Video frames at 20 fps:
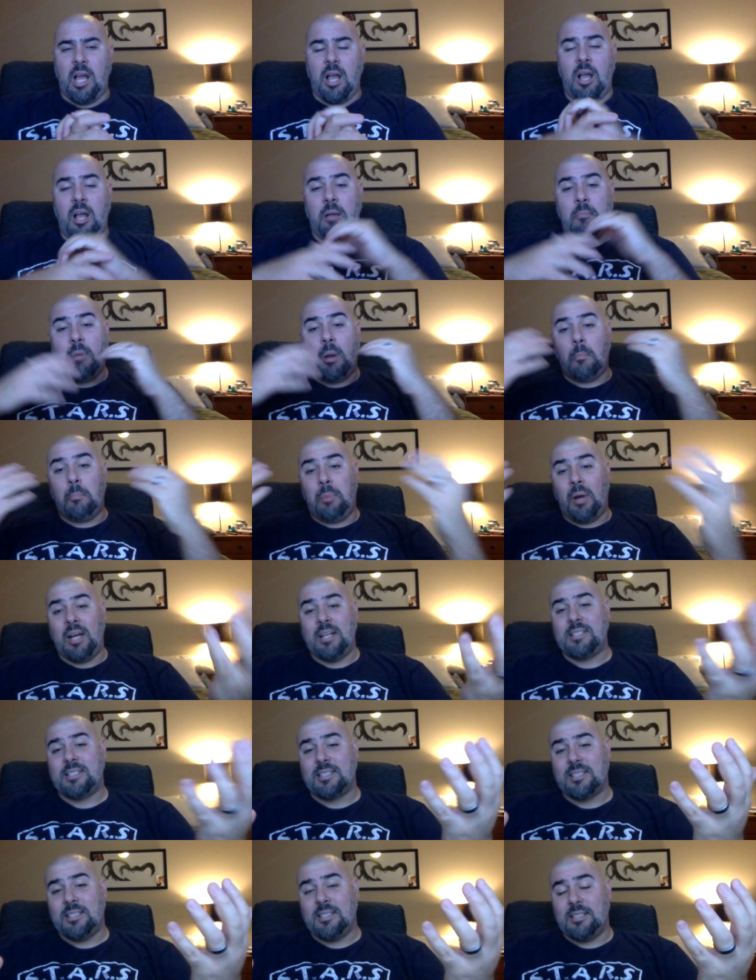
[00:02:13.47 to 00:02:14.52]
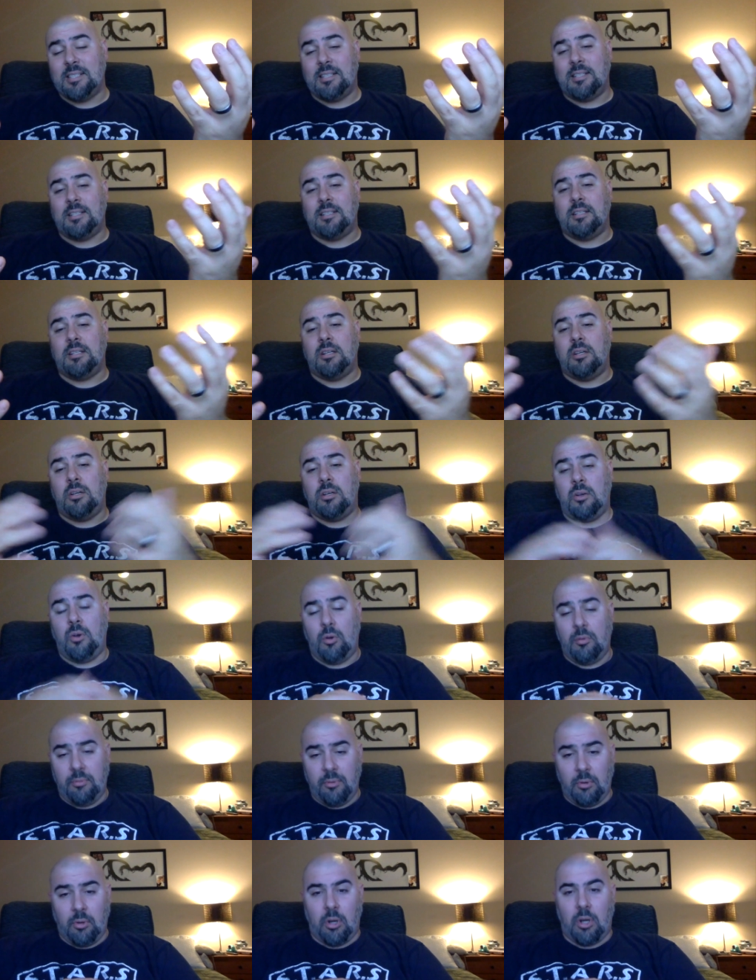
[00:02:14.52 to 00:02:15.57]
Um, but
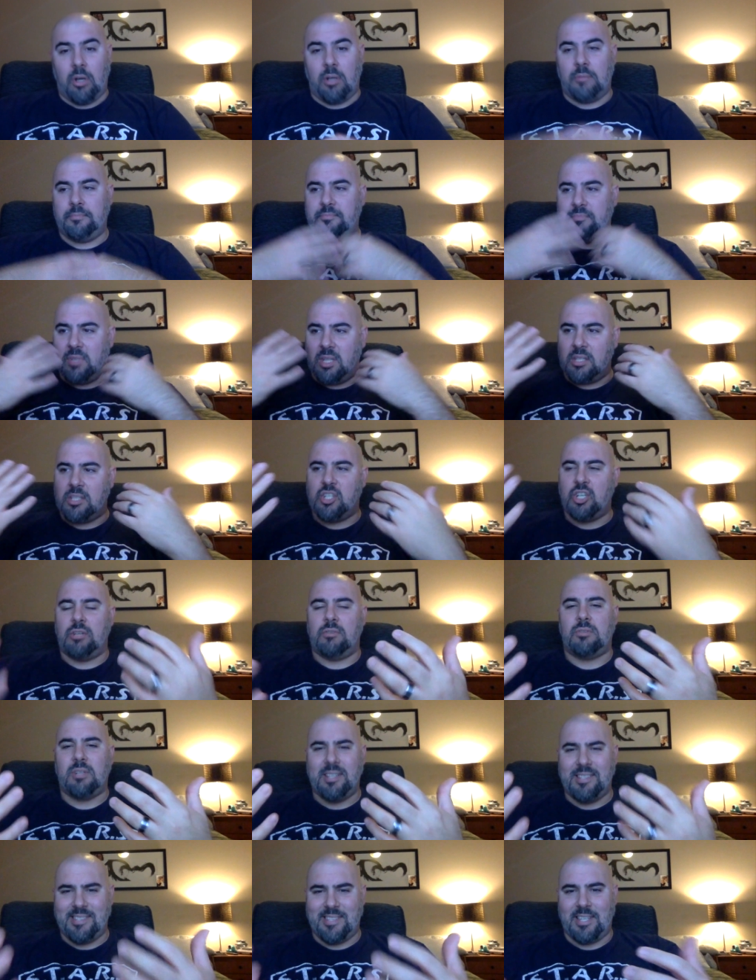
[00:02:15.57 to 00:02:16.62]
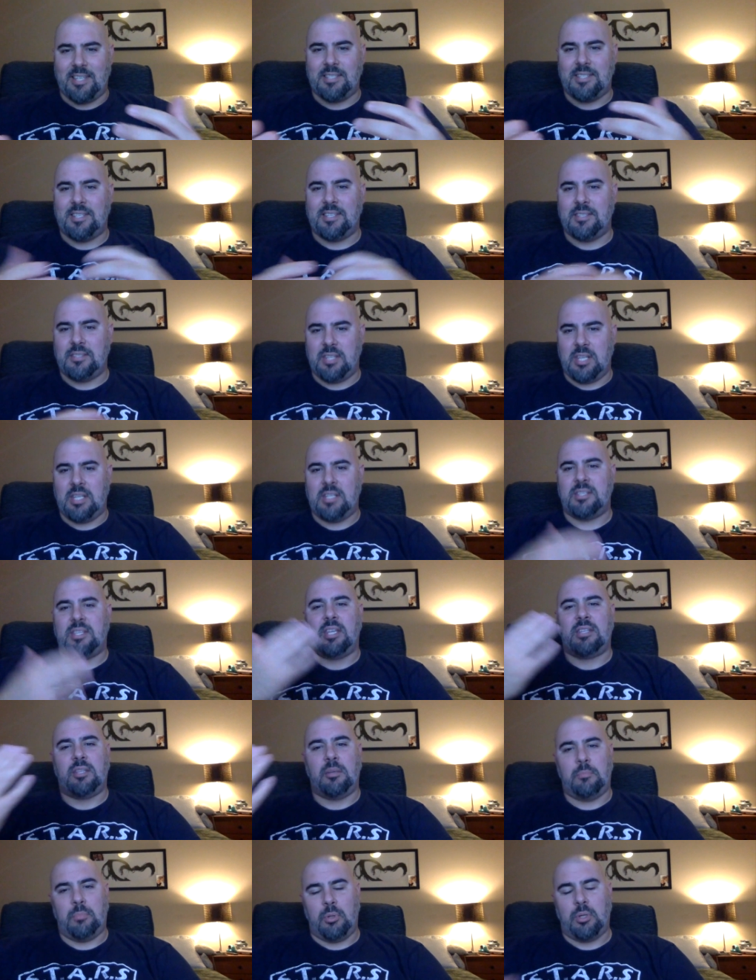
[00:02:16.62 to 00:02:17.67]
overall, the general consensus is
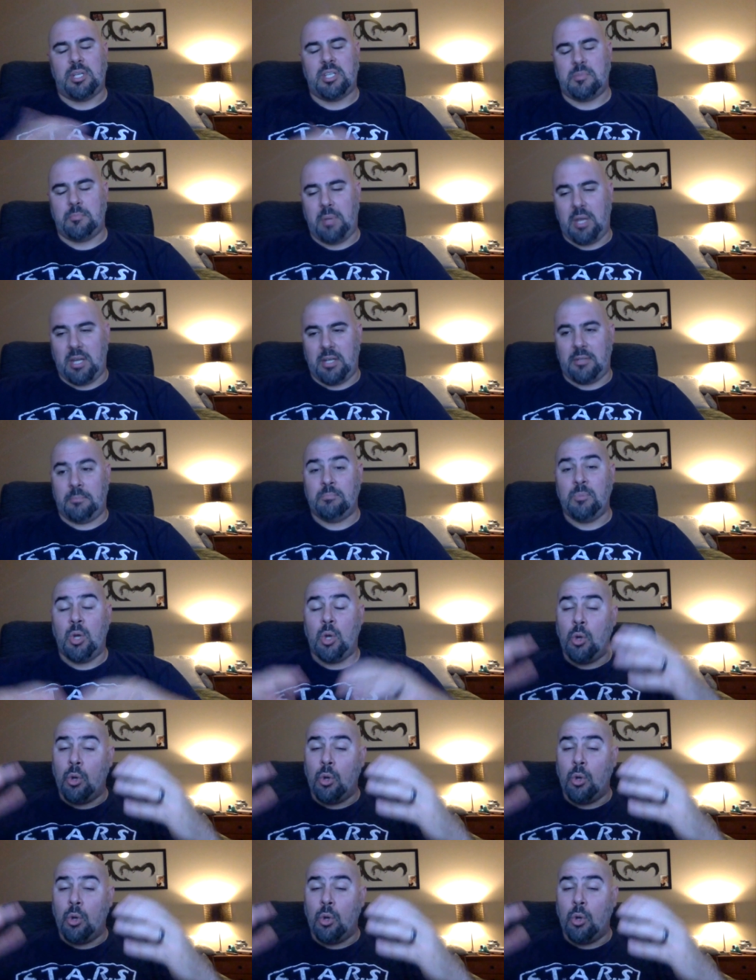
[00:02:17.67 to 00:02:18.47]
that the book is better.